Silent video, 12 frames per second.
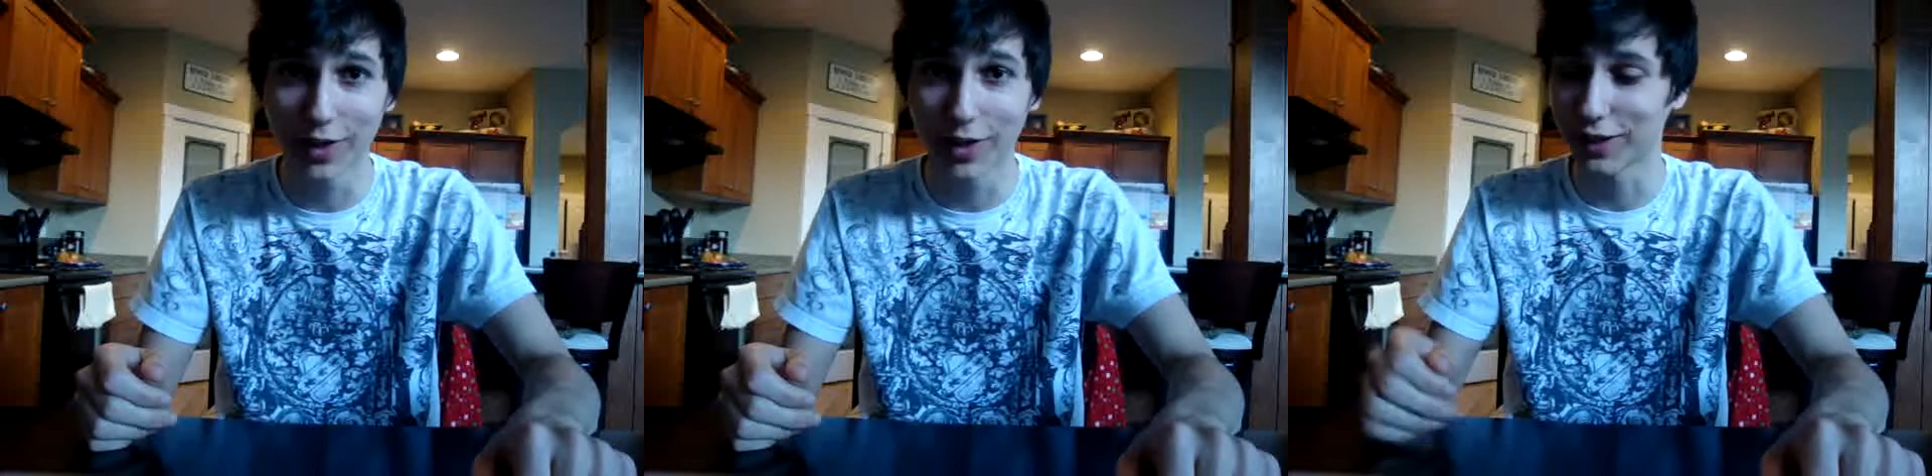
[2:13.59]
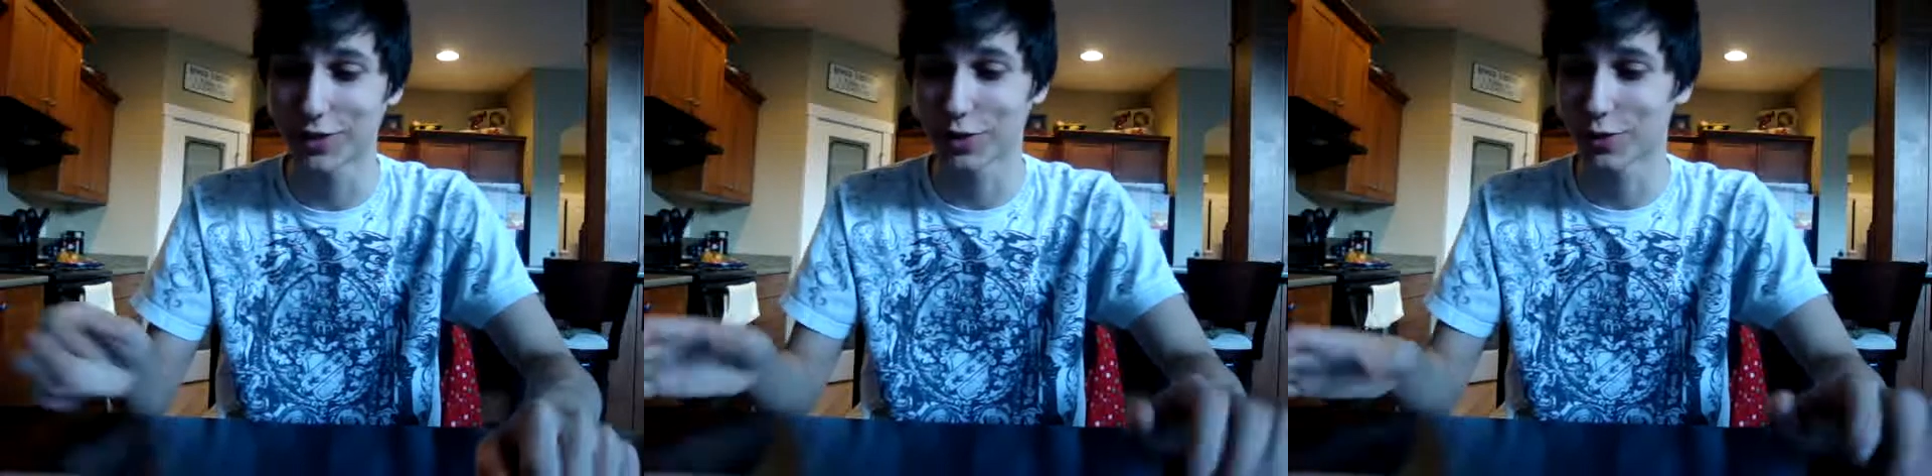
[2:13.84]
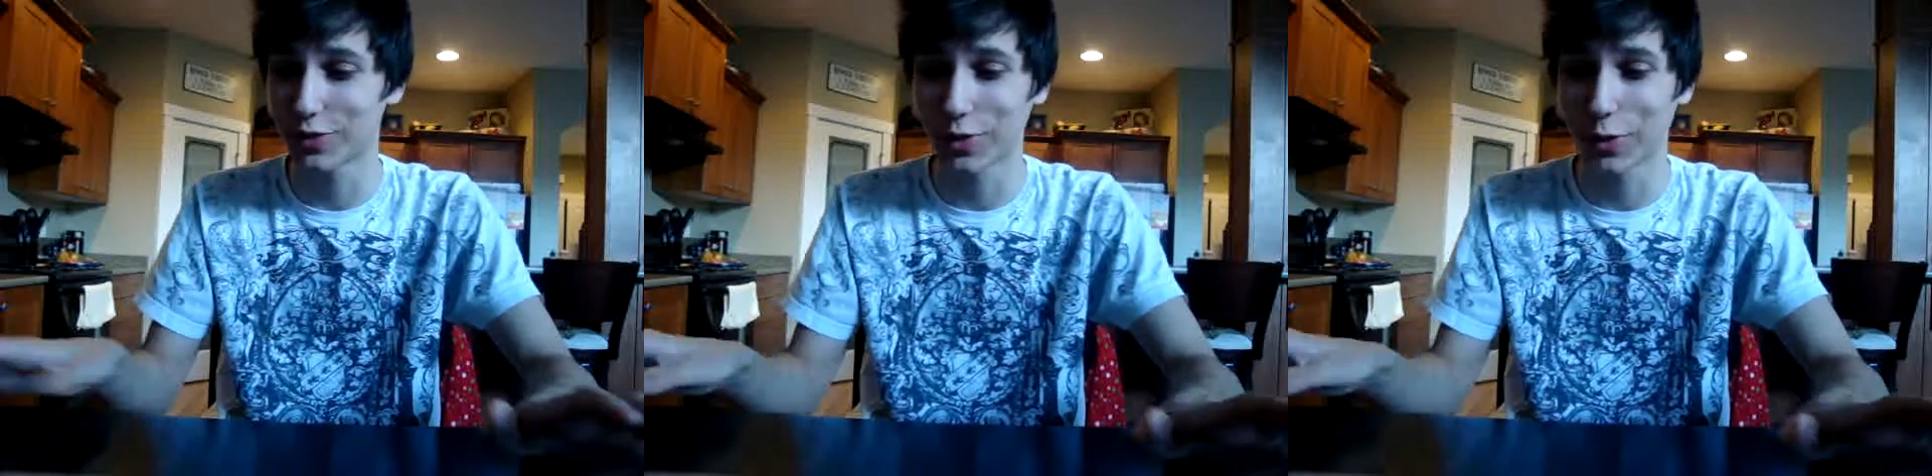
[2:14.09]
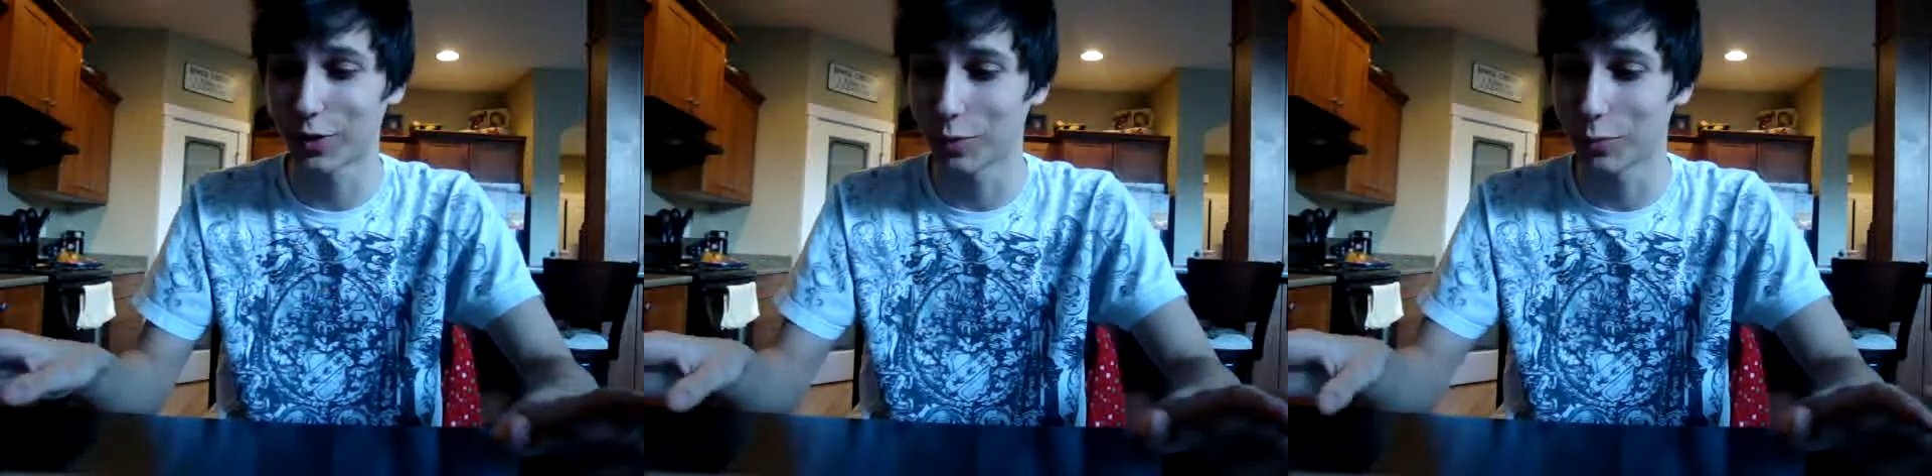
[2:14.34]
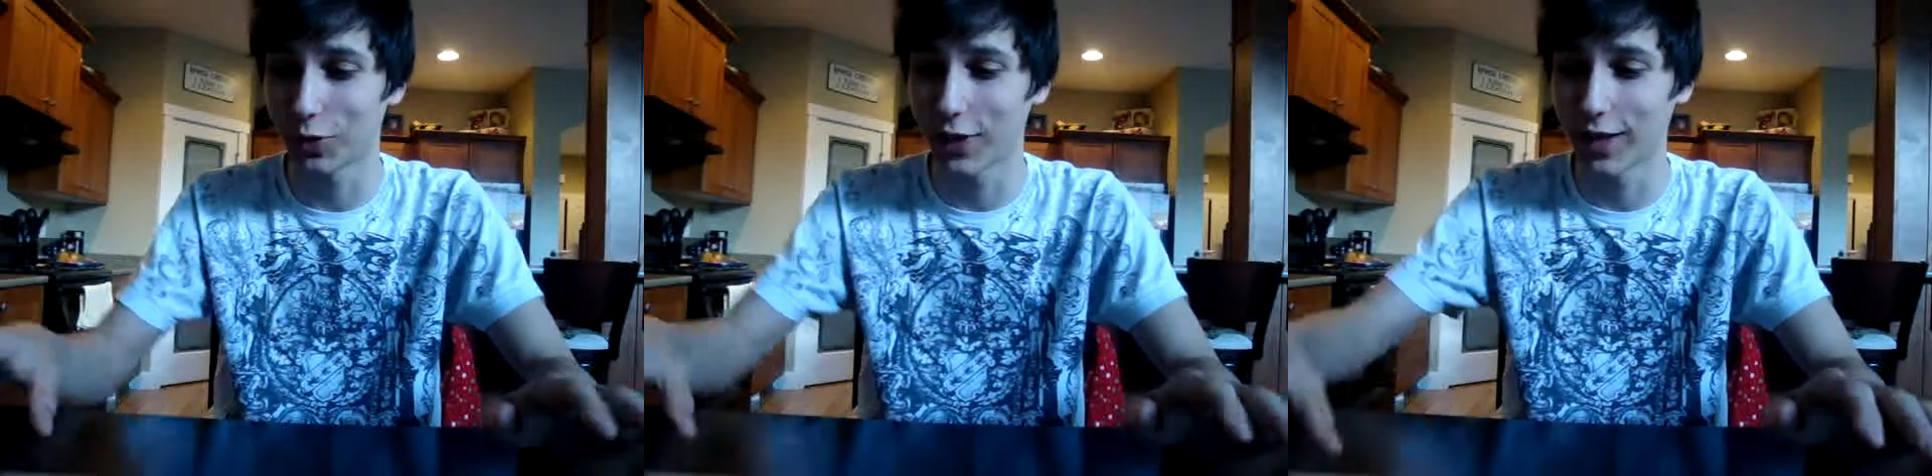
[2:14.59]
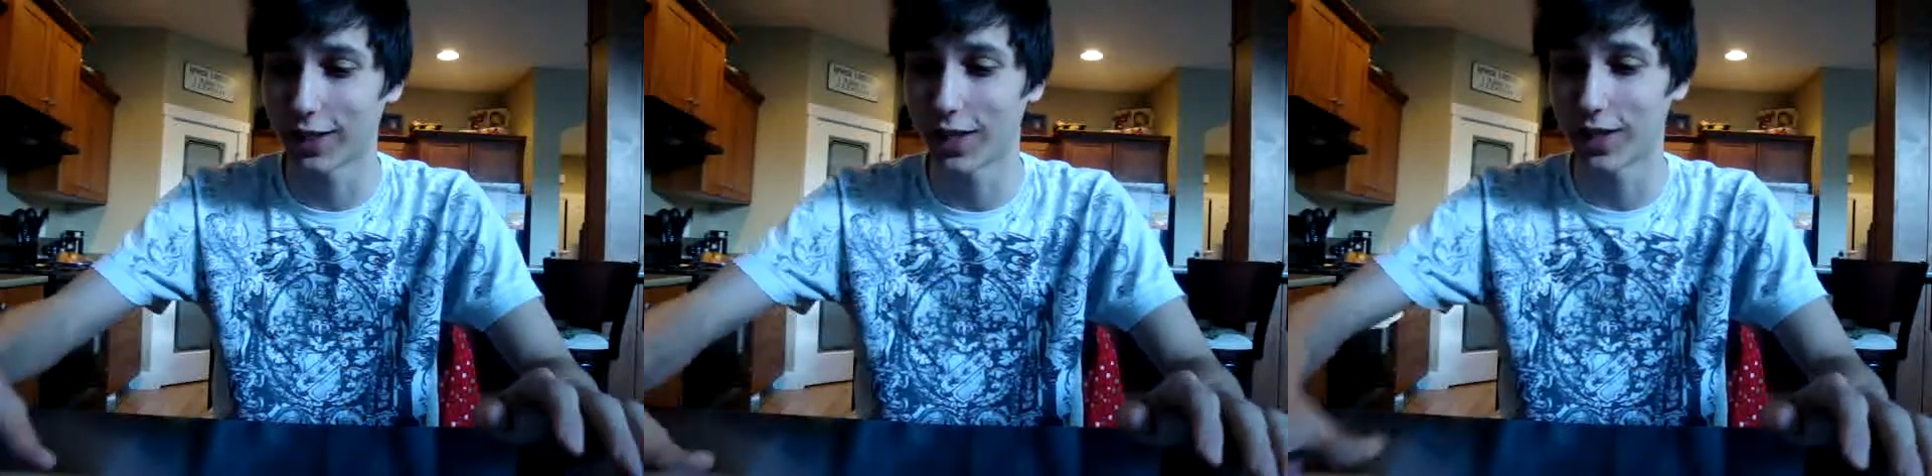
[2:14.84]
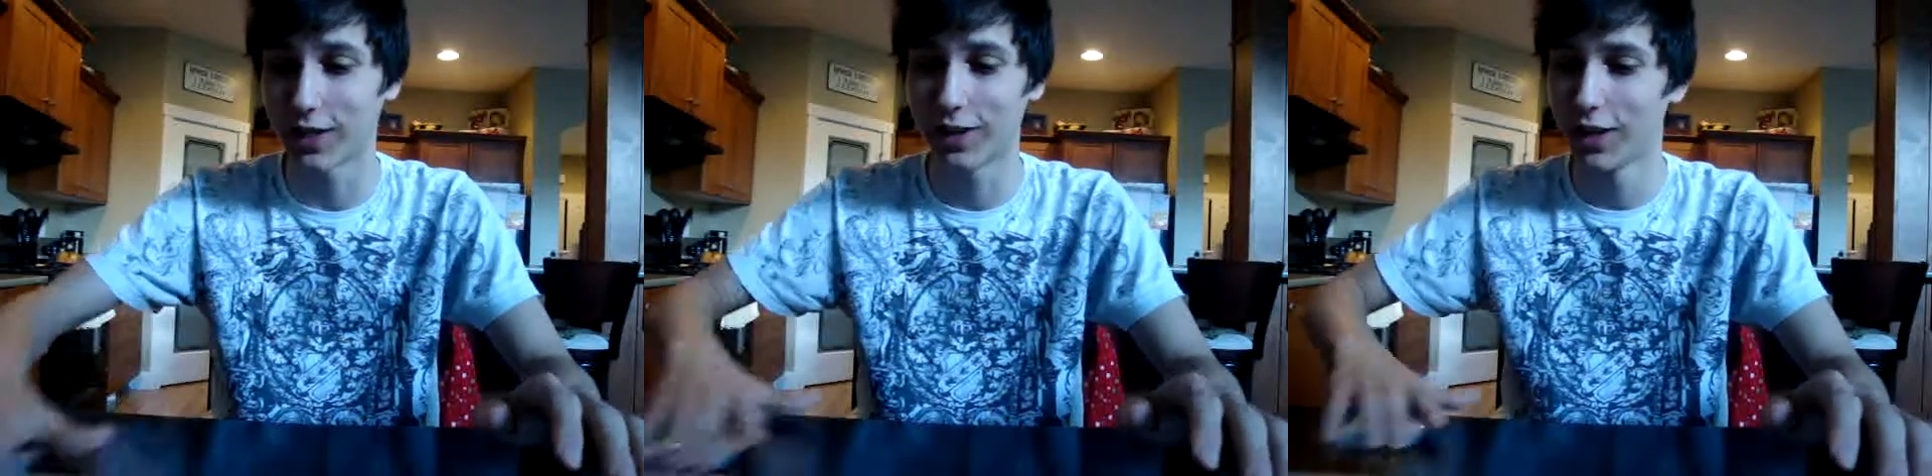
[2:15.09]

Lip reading: like just totally playing it, and